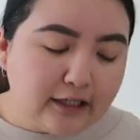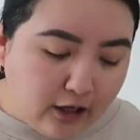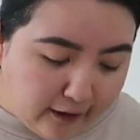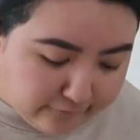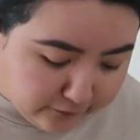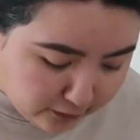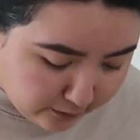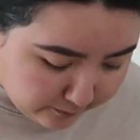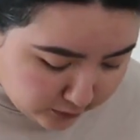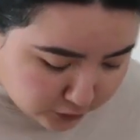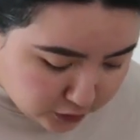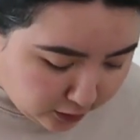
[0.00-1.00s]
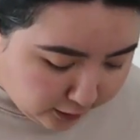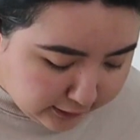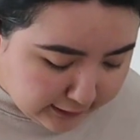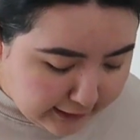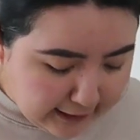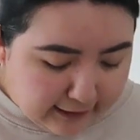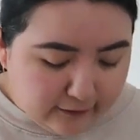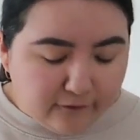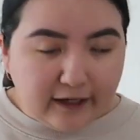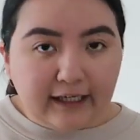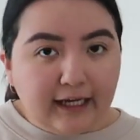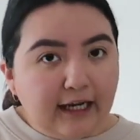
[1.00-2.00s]
I got from Target, and if
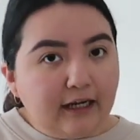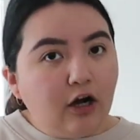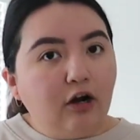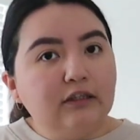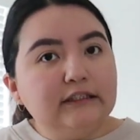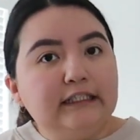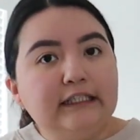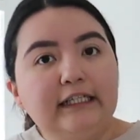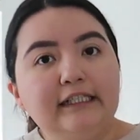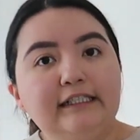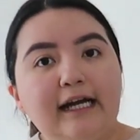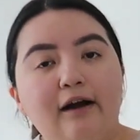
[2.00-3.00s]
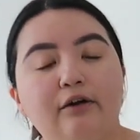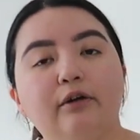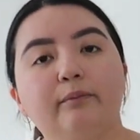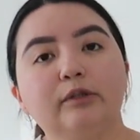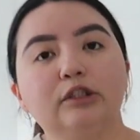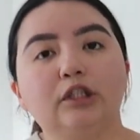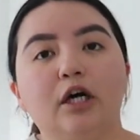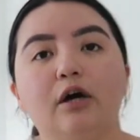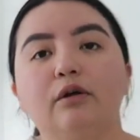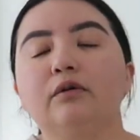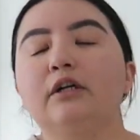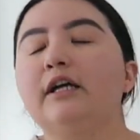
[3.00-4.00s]
I can, I'll link it down
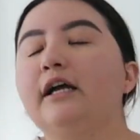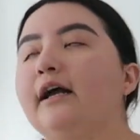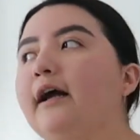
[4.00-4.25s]
below.